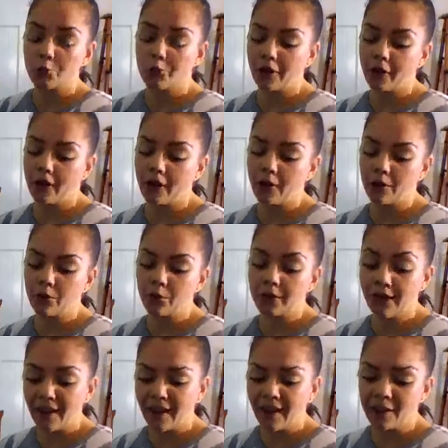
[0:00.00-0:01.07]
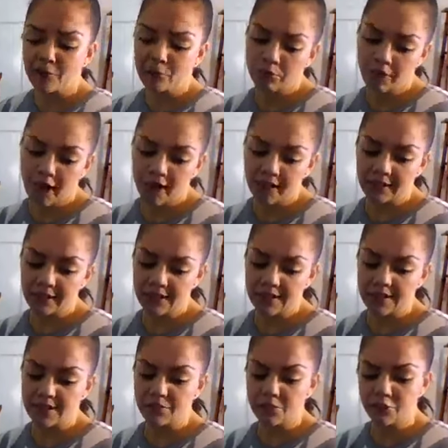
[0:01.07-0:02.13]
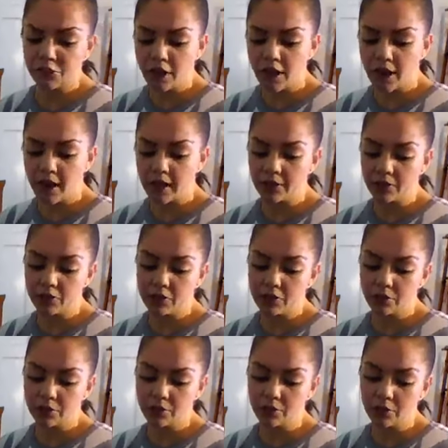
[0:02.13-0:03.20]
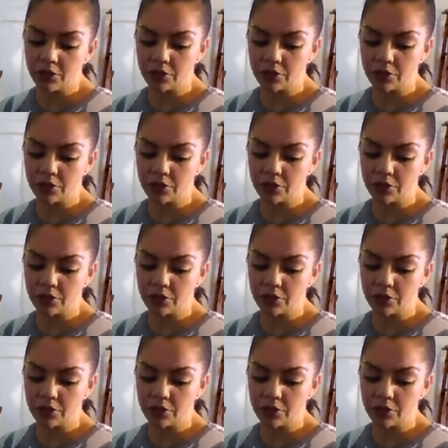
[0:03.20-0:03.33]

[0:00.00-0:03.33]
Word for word: but we can practice and try to